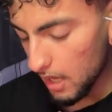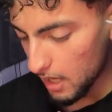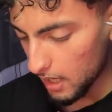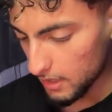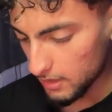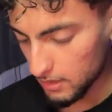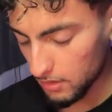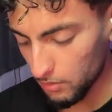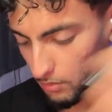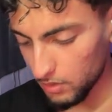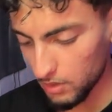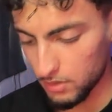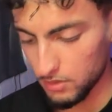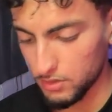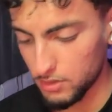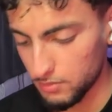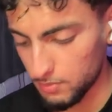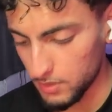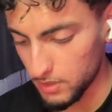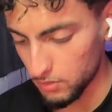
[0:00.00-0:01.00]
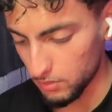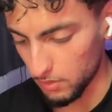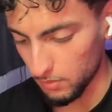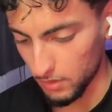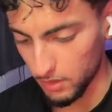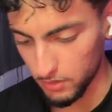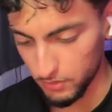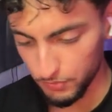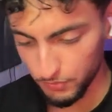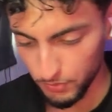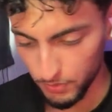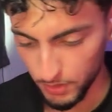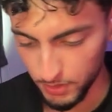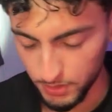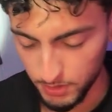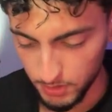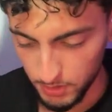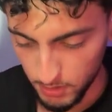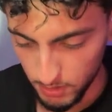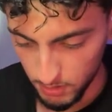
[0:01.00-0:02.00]
And then we can just b squared minus
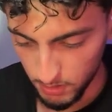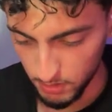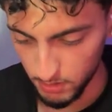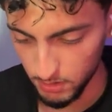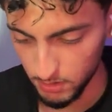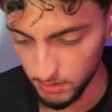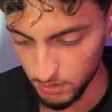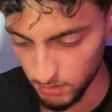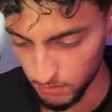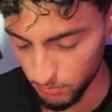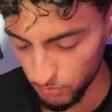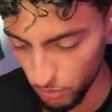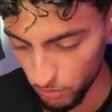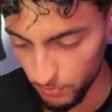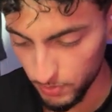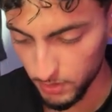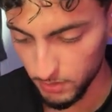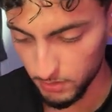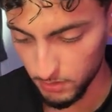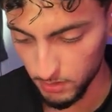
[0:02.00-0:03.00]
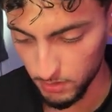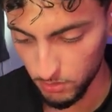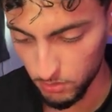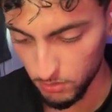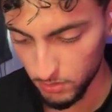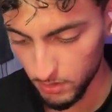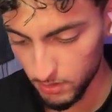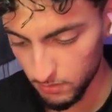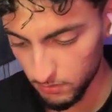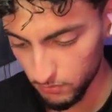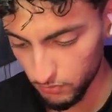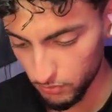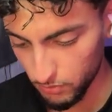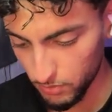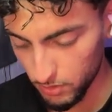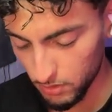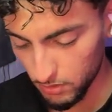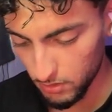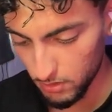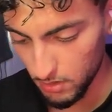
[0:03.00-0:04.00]
4ac. I'm hoping they know that
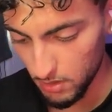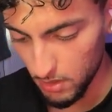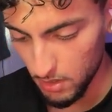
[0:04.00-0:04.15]
formula.